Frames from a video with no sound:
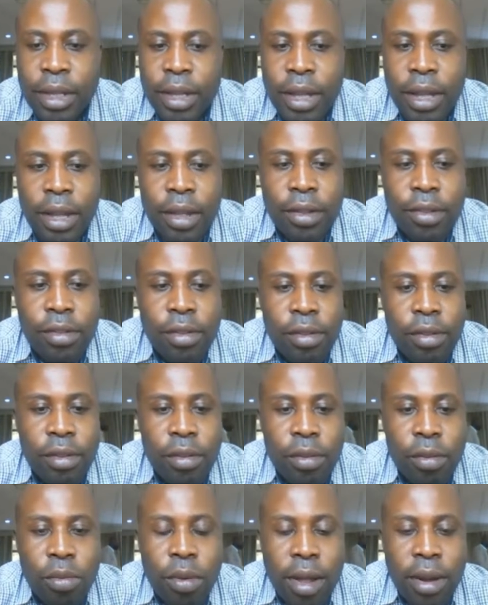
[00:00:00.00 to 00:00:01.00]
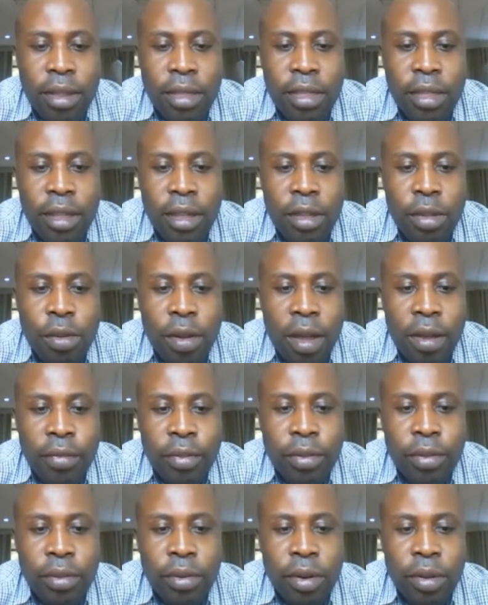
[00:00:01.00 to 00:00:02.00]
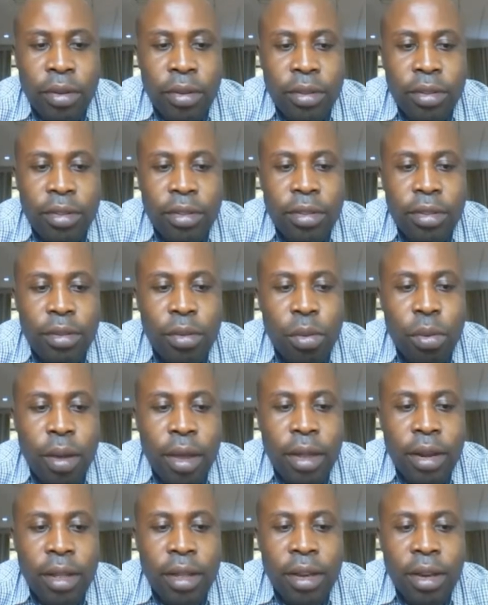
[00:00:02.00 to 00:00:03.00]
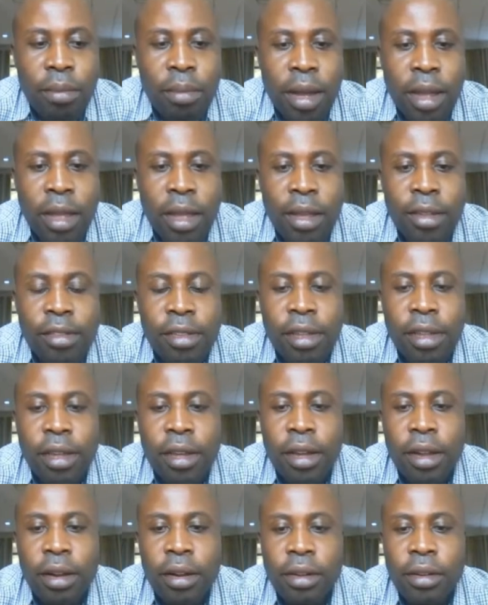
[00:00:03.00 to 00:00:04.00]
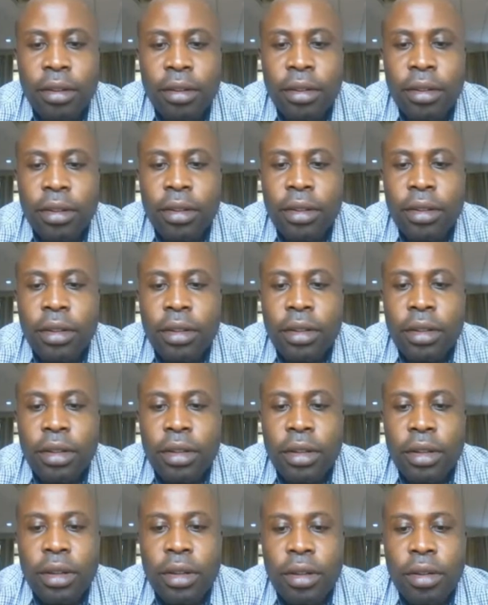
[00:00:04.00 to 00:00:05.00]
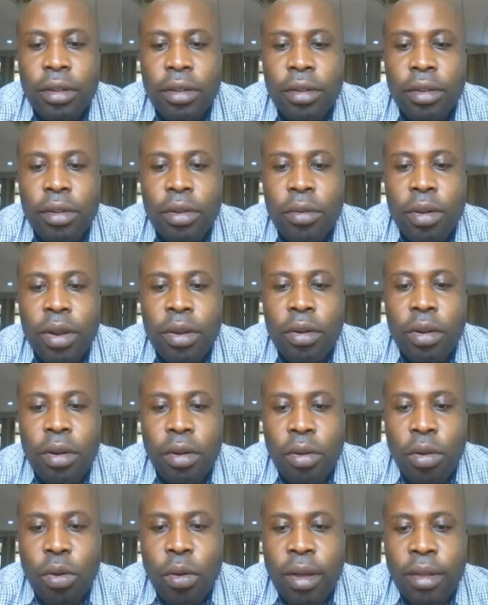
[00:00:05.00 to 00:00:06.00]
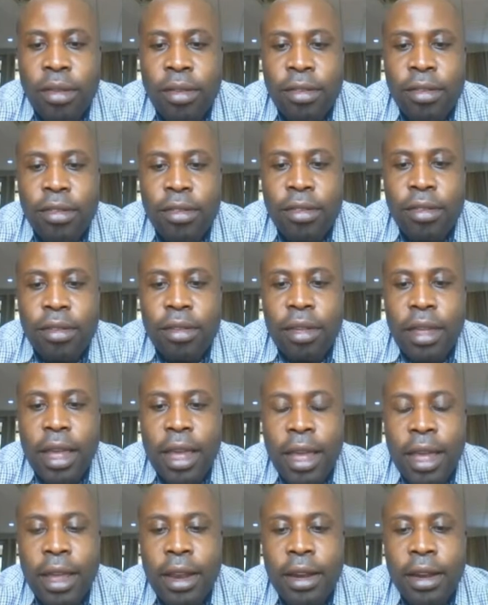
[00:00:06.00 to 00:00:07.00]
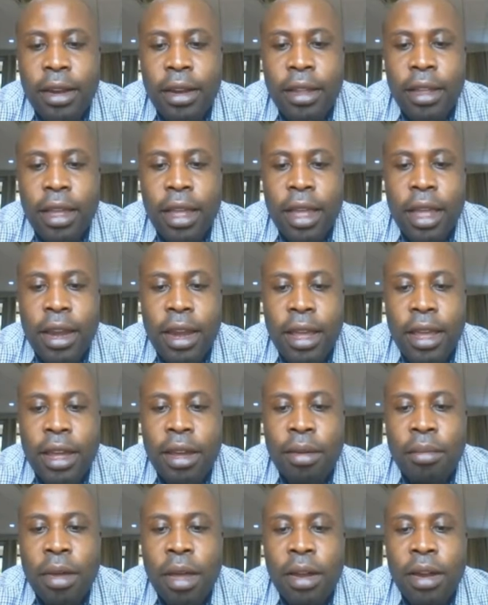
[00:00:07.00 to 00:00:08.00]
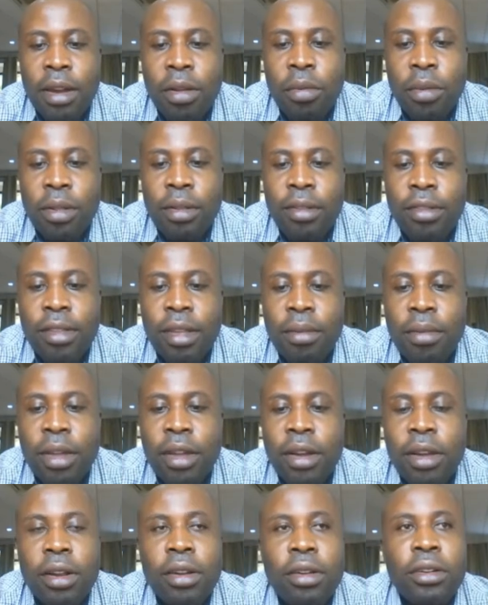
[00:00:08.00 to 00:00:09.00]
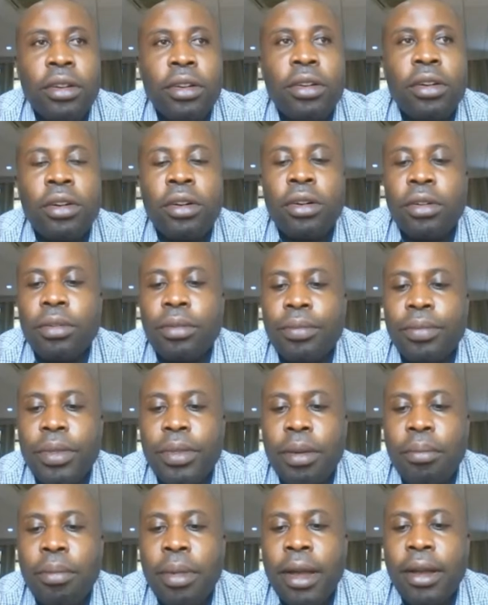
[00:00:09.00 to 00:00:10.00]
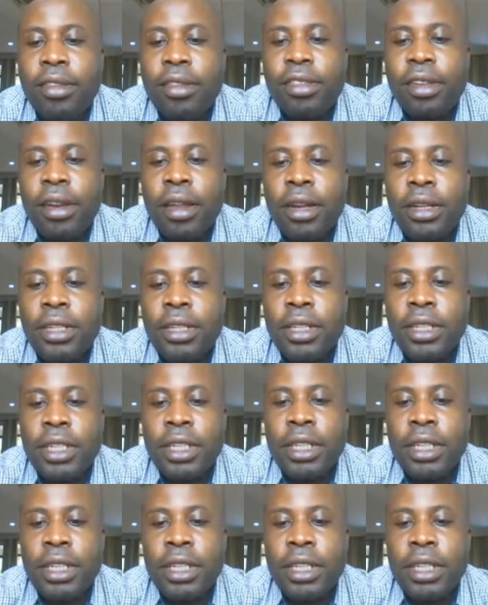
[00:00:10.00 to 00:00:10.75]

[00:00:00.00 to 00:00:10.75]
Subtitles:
So one thing you have to note, while in MySQL, you will always end any command with semicolon or \G.